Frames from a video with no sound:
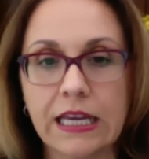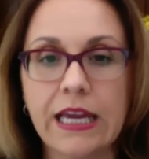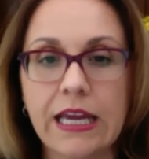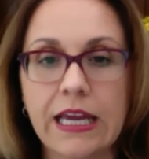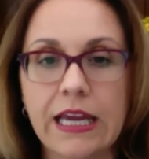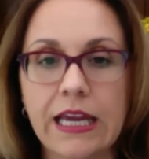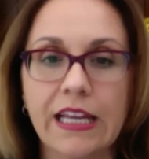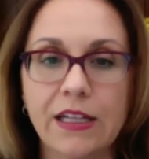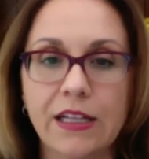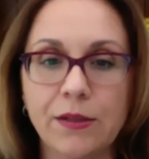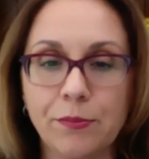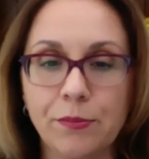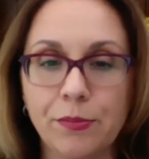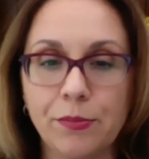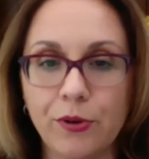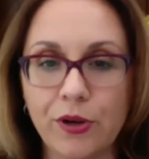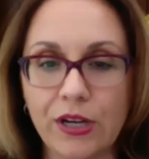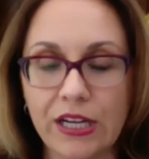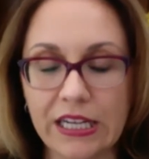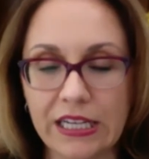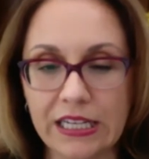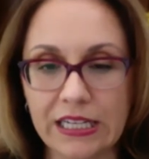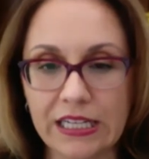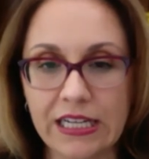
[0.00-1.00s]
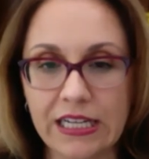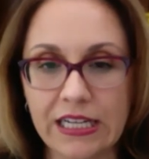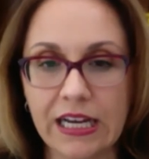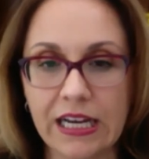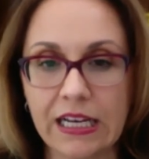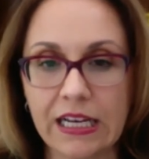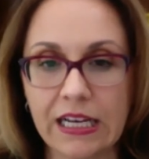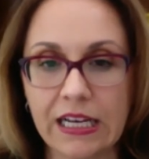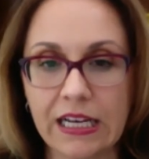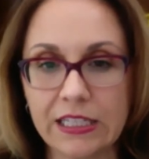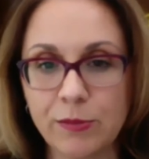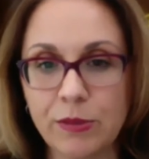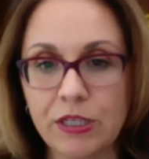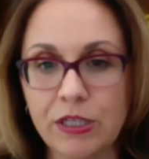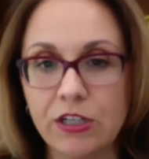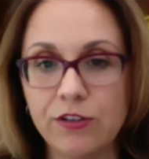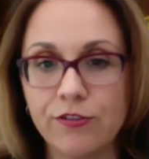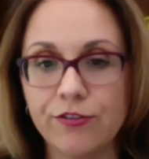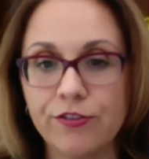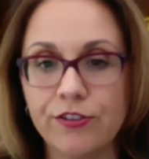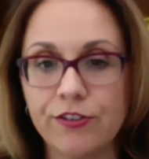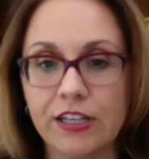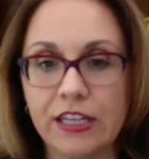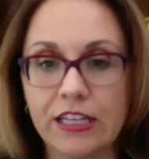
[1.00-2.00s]
and bring a little bit of
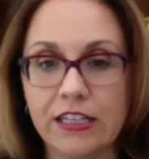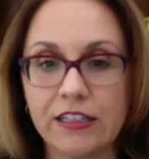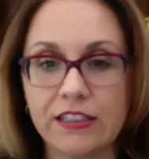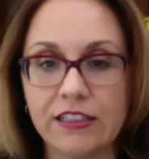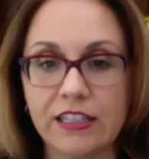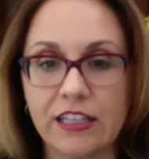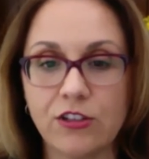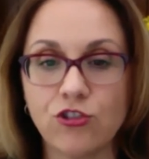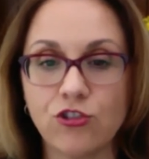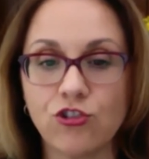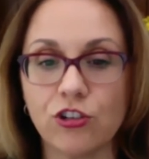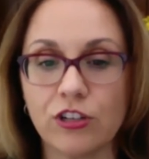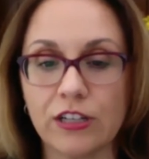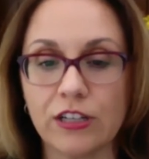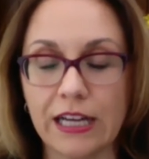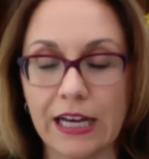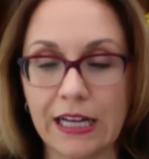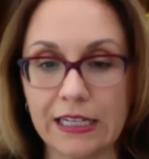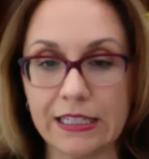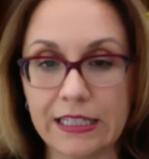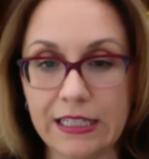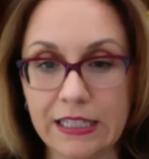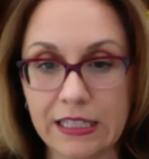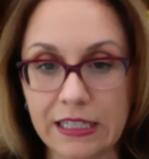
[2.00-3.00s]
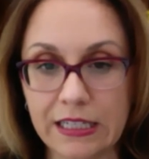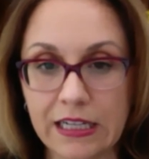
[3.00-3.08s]
intentionality